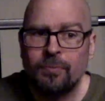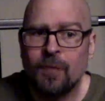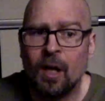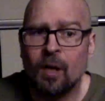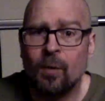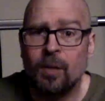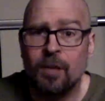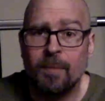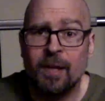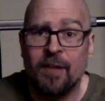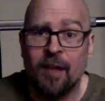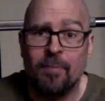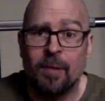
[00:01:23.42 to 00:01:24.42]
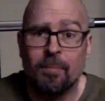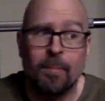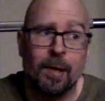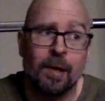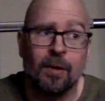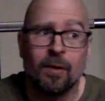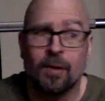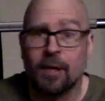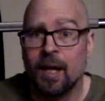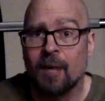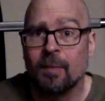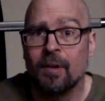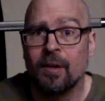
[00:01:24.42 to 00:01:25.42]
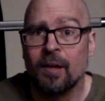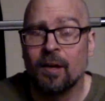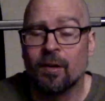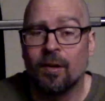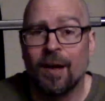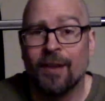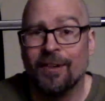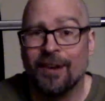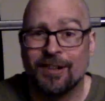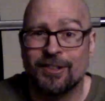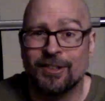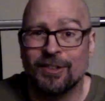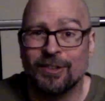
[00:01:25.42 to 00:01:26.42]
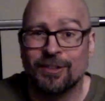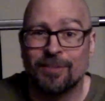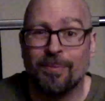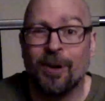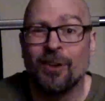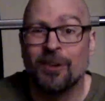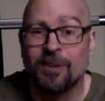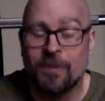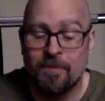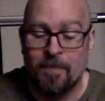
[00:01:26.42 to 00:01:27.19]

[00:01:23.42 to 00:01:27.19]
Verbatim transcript: Like, what do you mean? They've been bigger on camera than they are now. They're actually a little smaller.